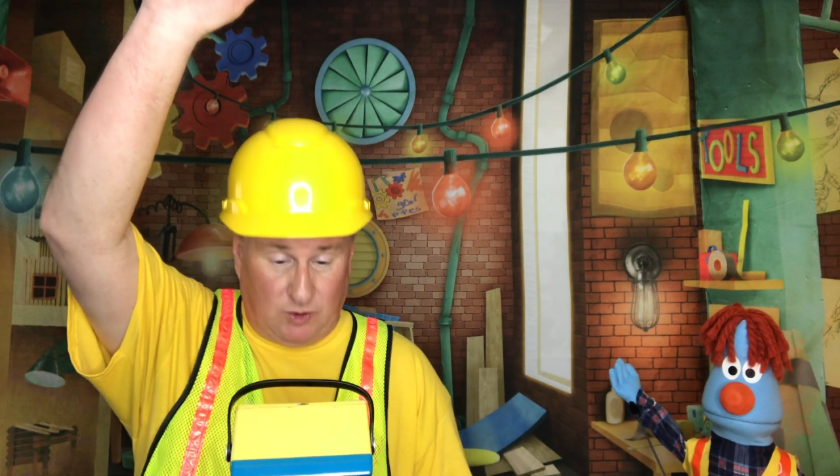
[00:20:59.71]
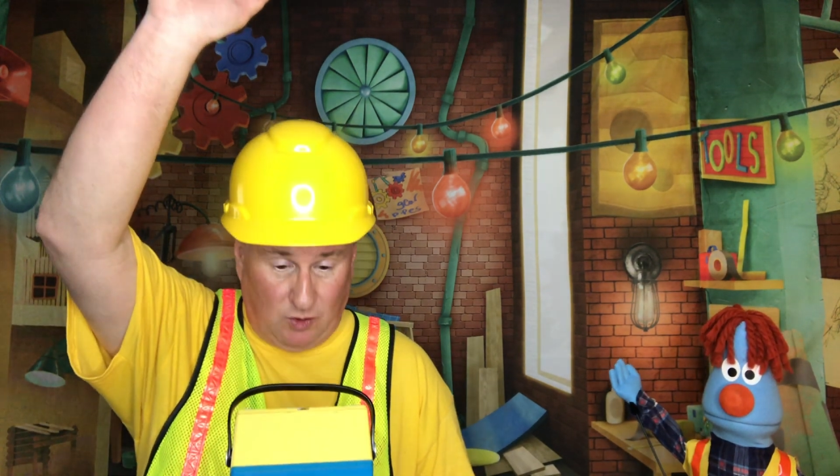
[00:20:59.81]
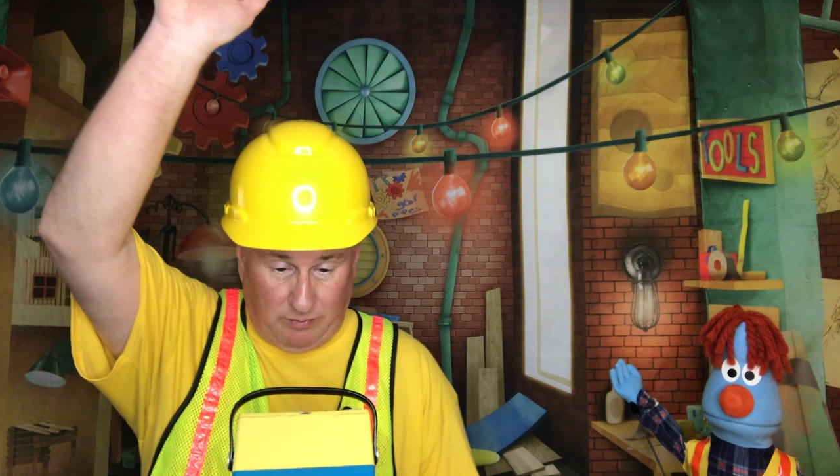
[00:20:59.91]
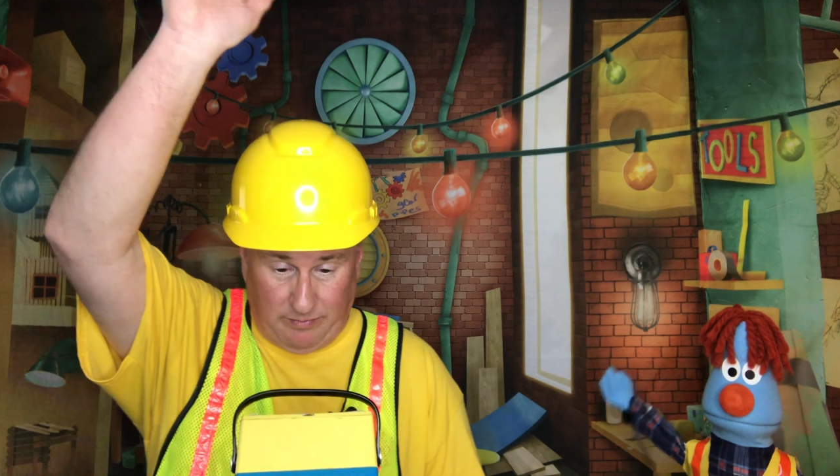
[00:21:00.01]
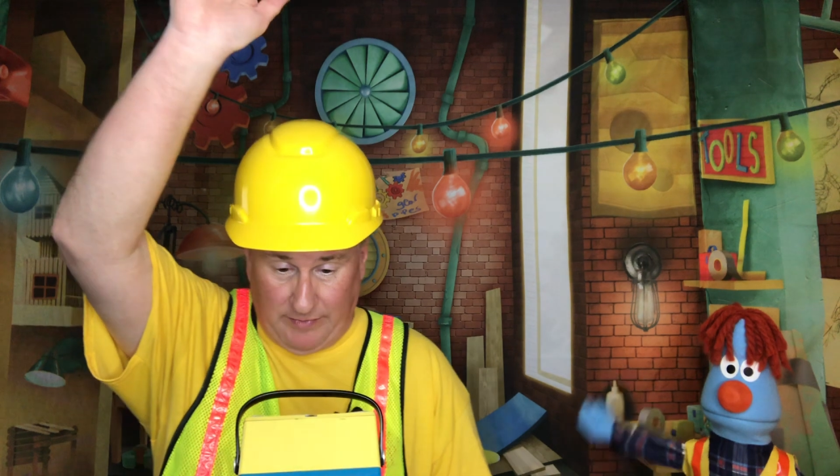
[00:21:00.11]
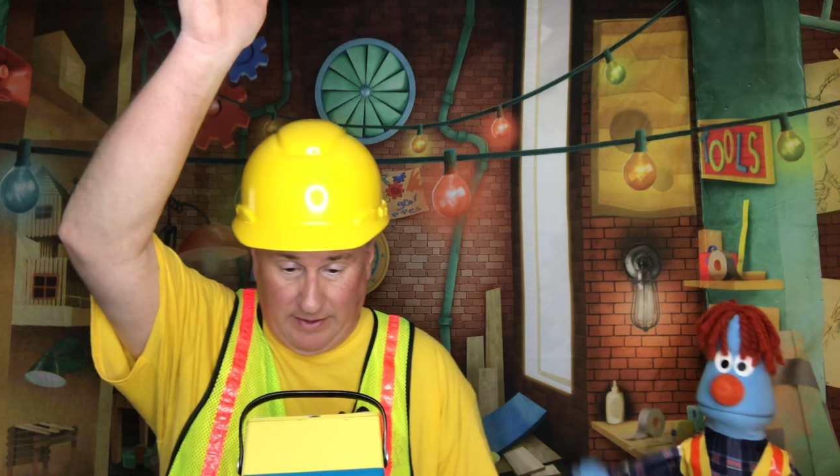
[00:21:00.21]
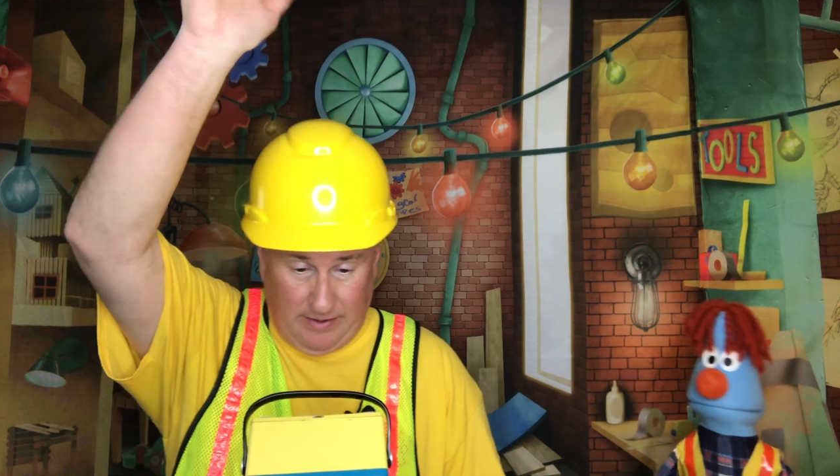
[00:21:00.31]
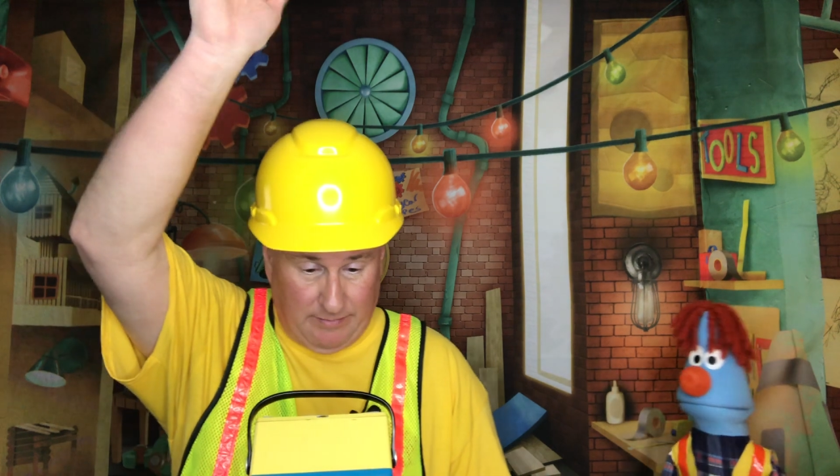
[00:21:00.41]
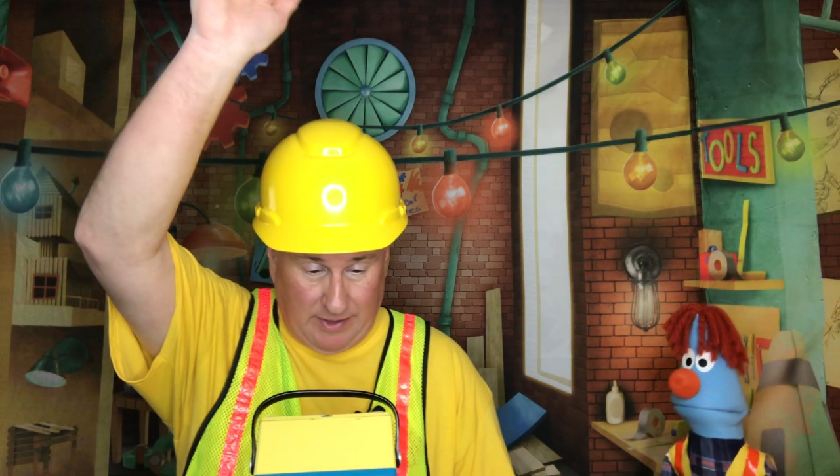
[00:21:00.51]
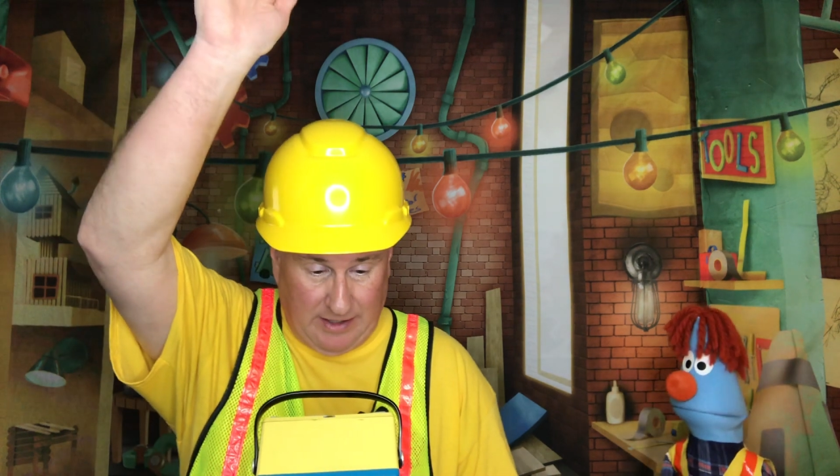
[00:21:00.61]
shore,
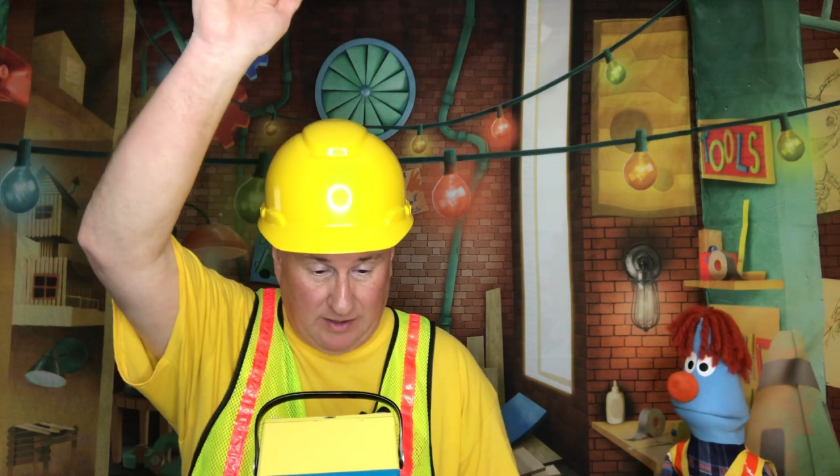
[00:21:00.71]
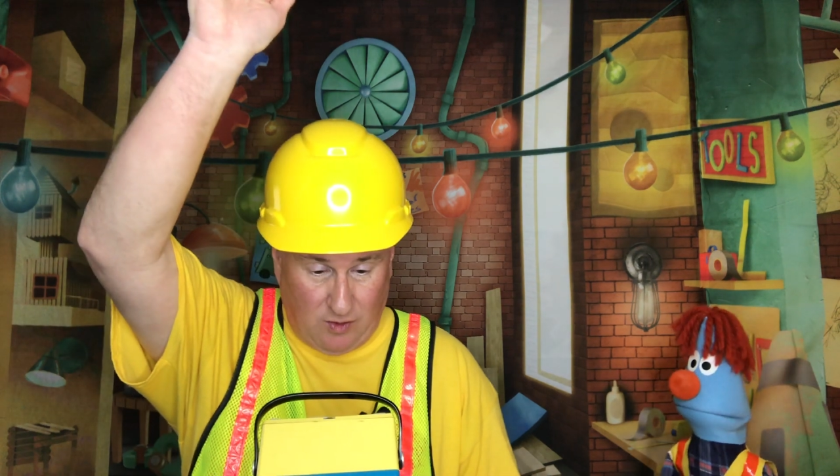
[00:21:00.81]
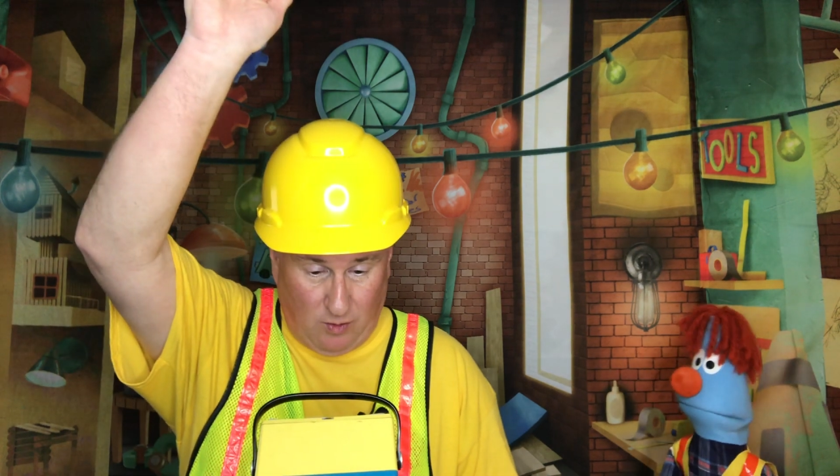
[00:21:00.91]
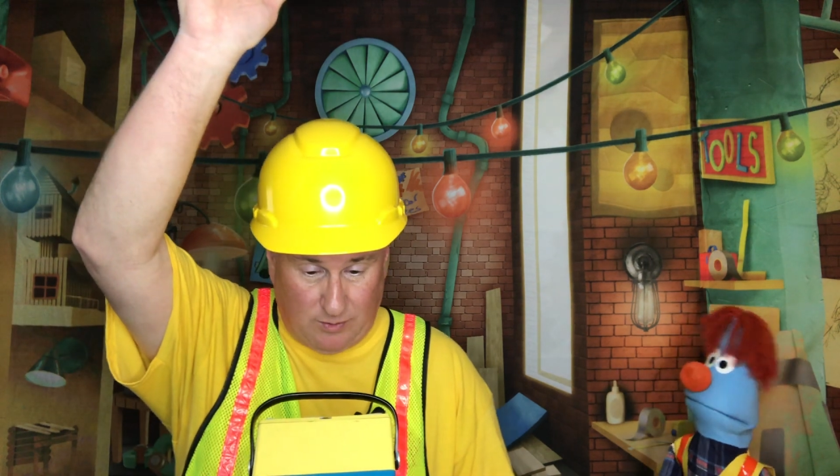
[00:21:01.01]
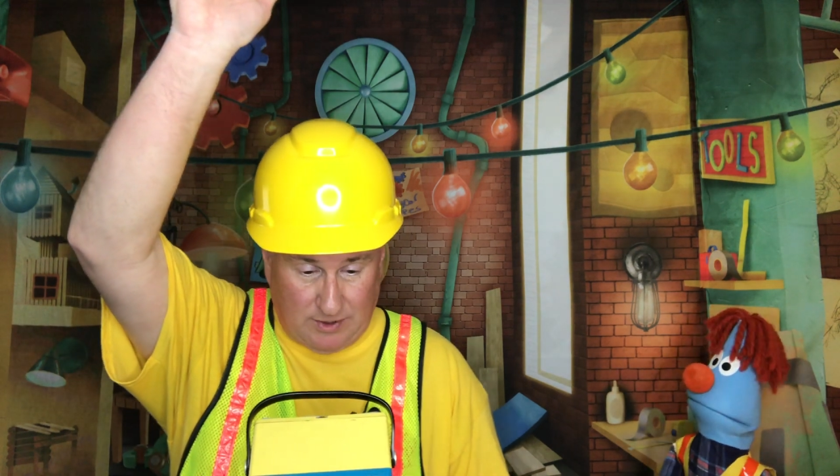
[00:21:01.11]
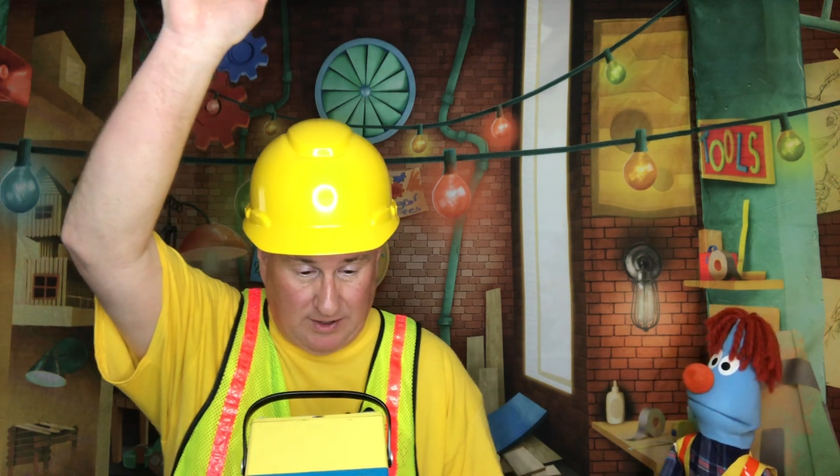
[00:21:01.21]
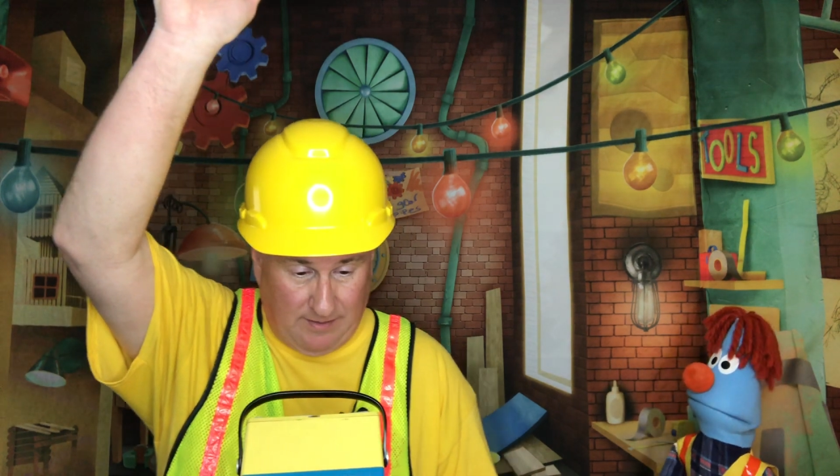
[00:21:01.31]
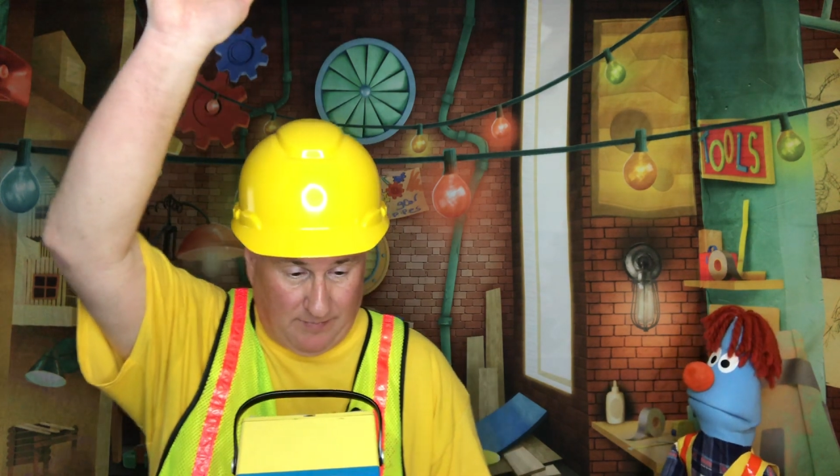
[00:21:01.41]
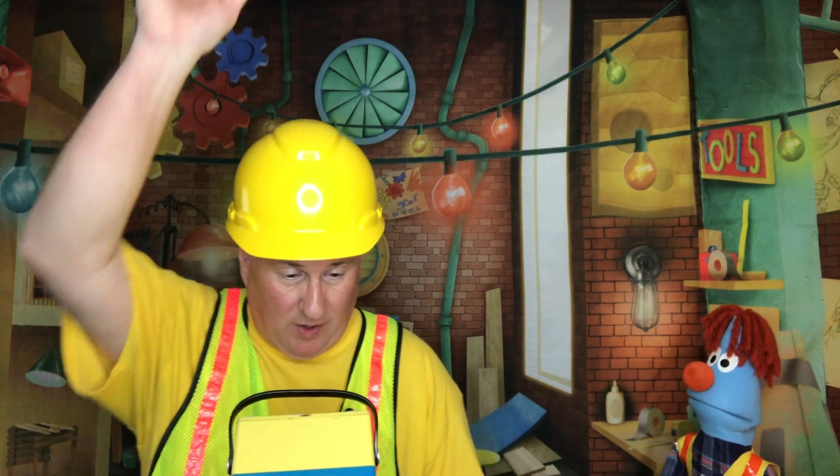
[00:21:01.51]
but they didn't know it was him.